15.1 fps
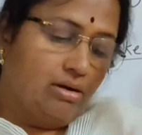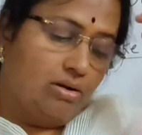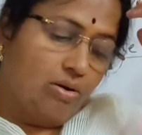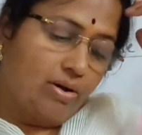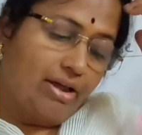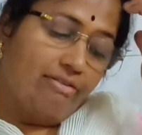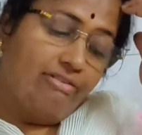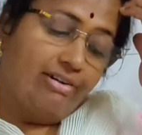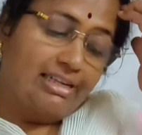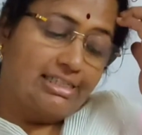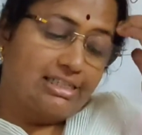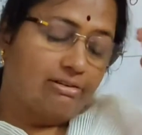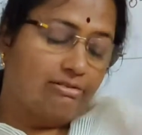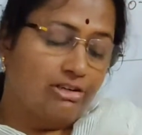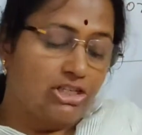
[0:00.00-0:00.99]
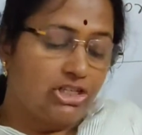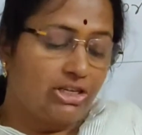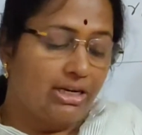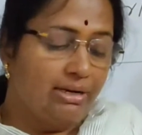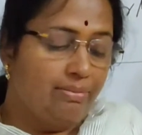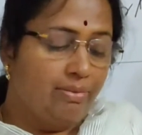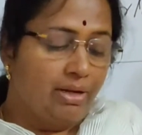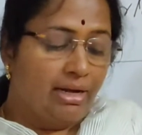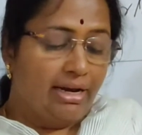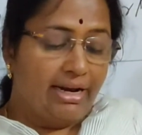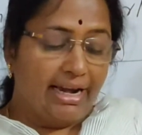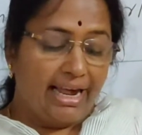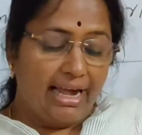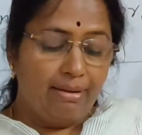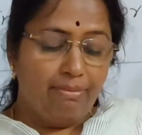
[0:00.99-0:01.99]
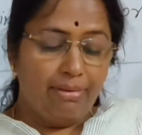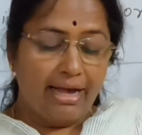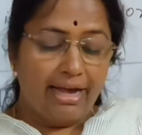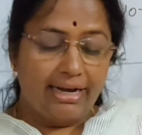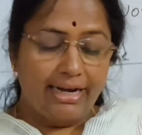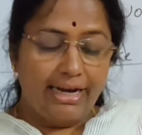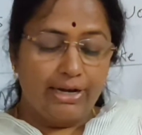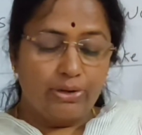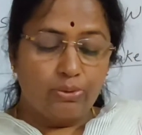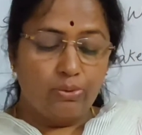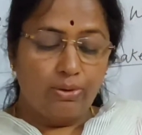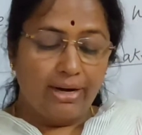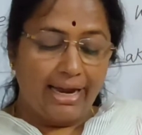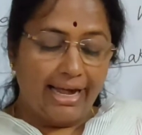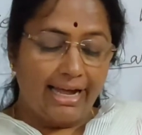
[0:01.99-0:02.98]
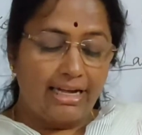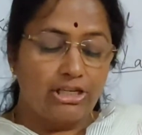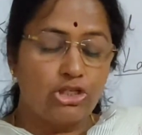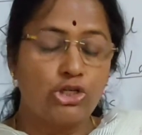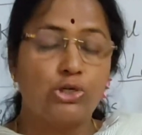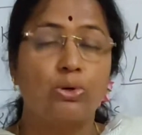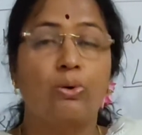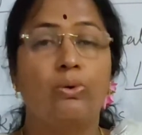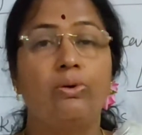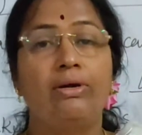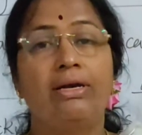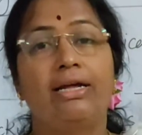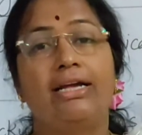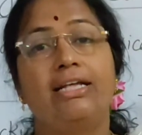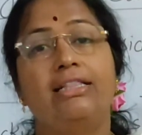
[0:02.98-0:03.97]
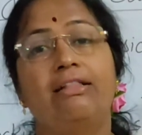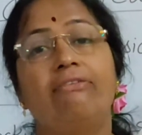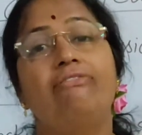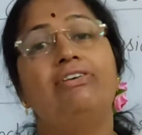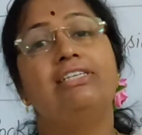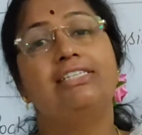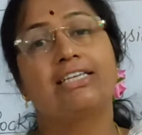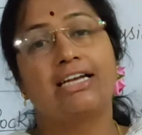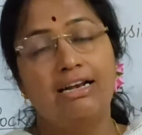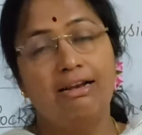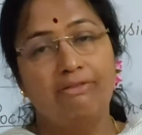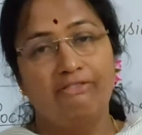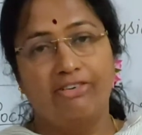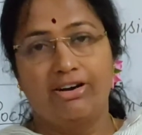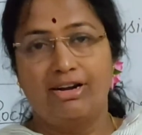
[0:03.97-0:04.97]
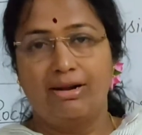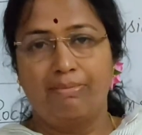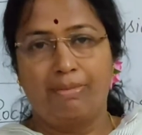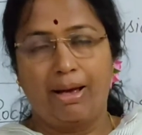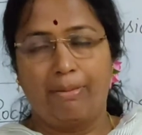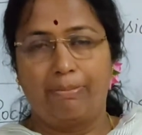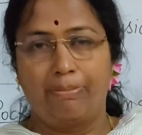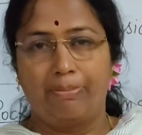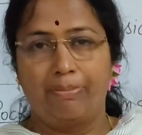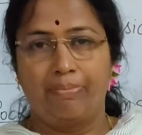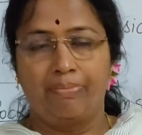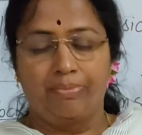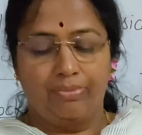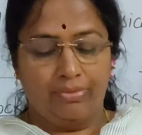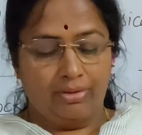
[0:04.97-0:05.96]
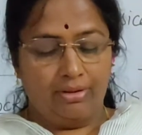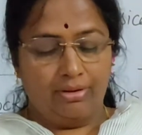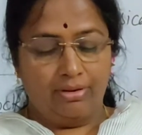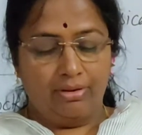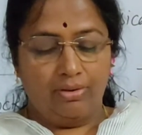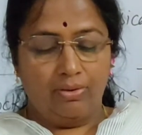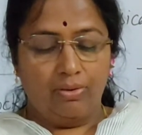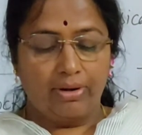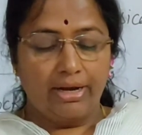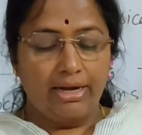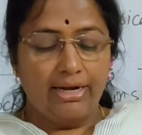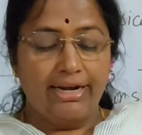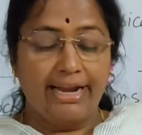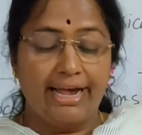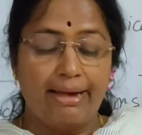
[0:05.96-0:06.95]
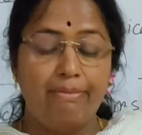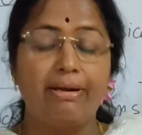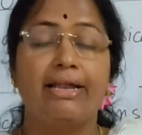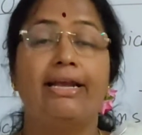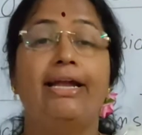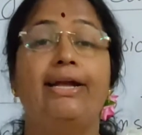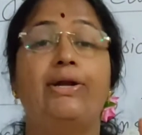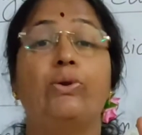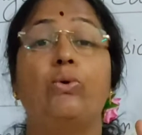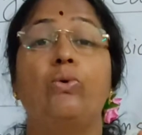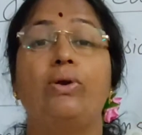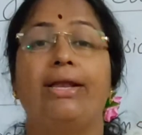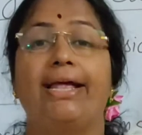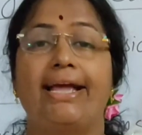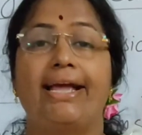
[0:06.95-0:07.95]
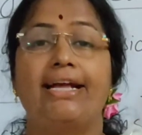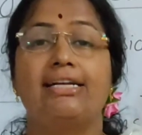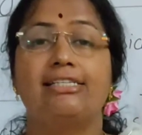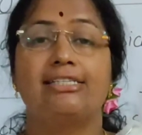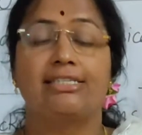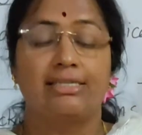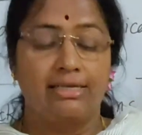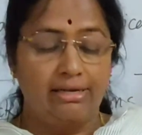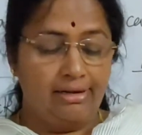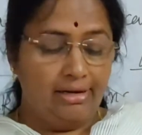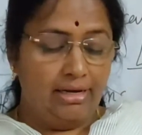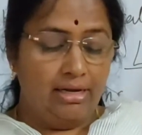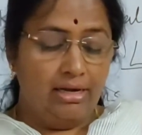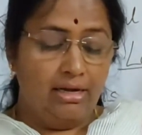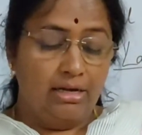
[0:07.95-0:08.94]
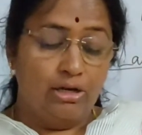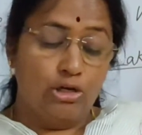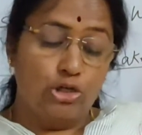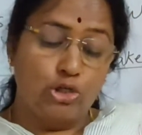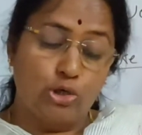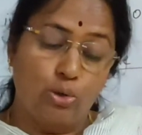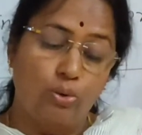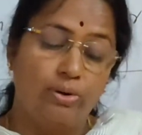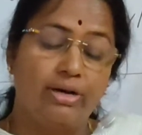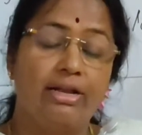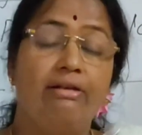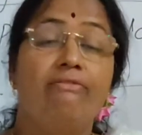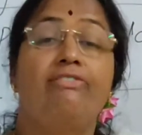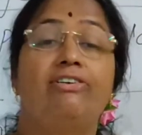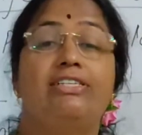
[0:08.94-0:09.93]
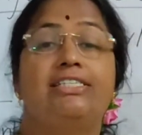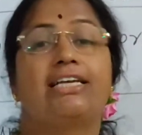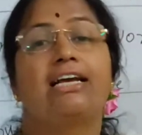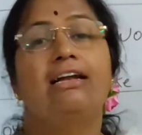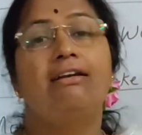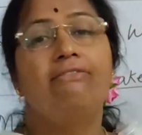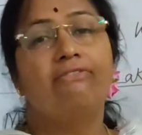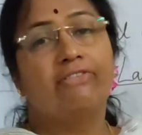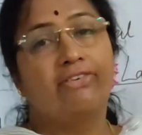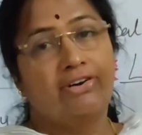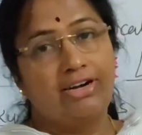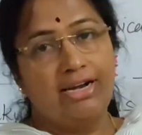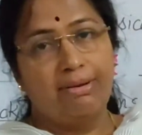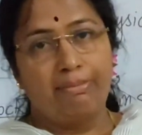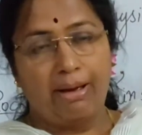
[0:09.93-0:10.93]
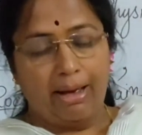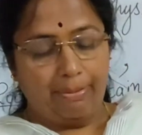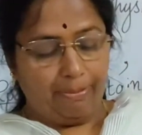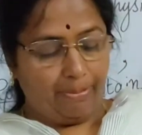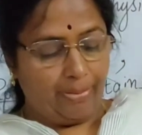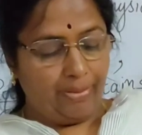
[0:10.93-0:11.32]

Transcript: Okay, first question, name any two lakes shown in the physical world map. Okay, name any two lakes shown in physical world map.